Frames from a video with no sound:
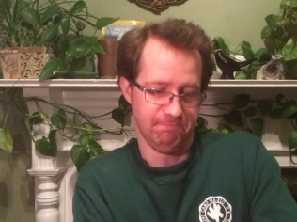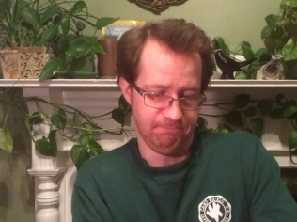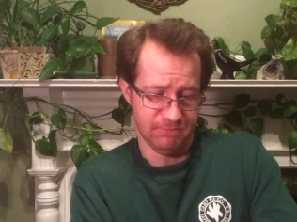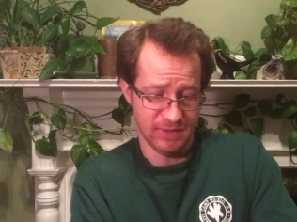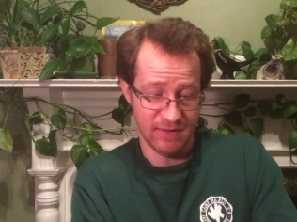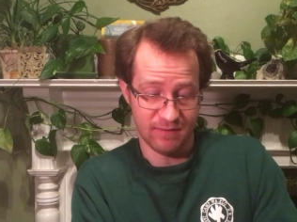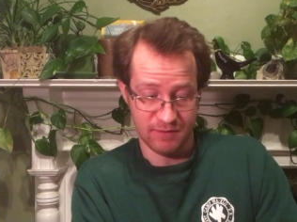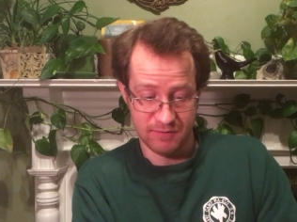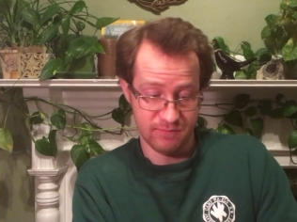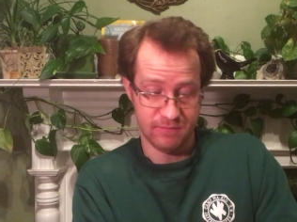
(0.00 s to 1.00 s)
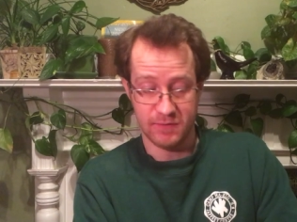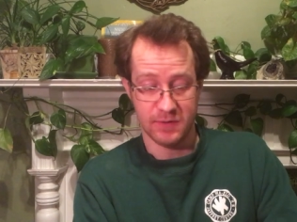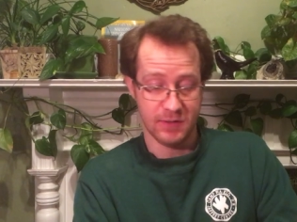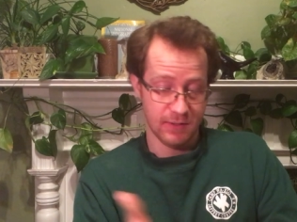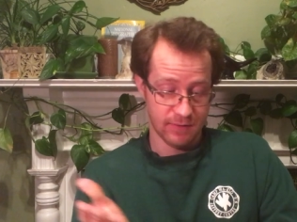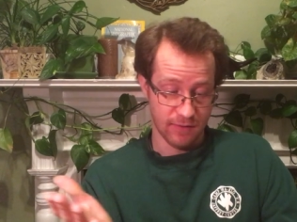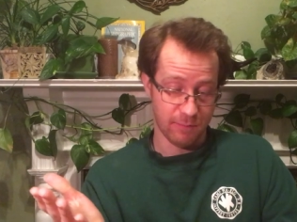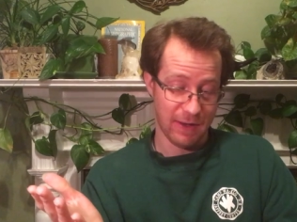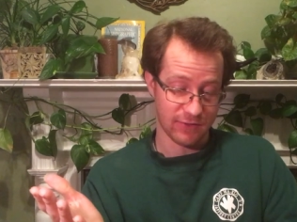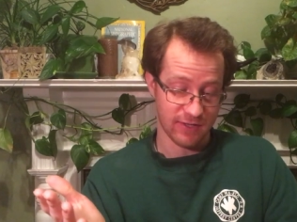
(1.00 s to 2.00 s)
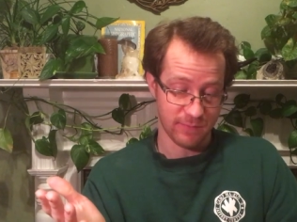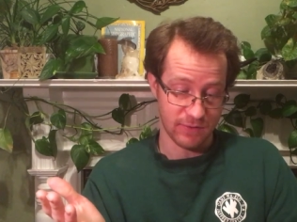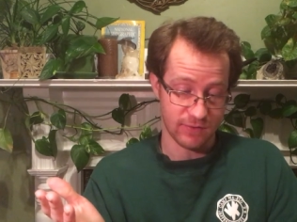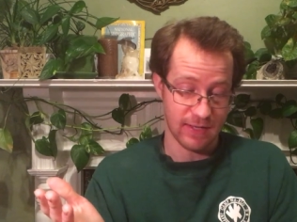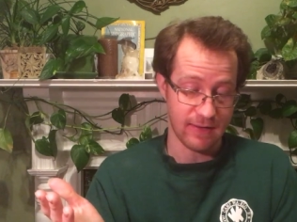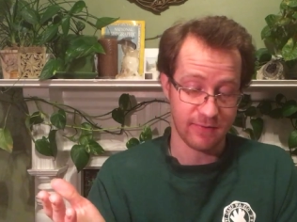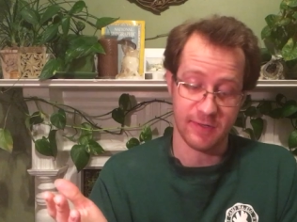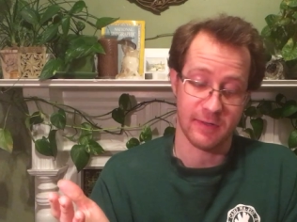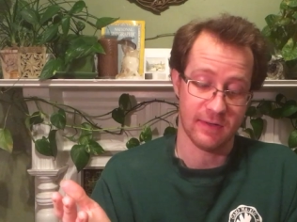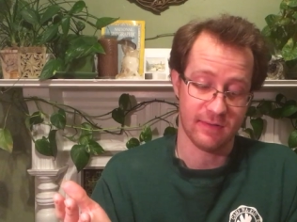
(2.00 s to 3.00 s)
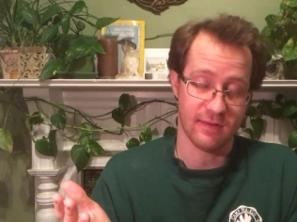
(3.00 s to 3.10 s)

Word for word: at least this batch I've been tasting,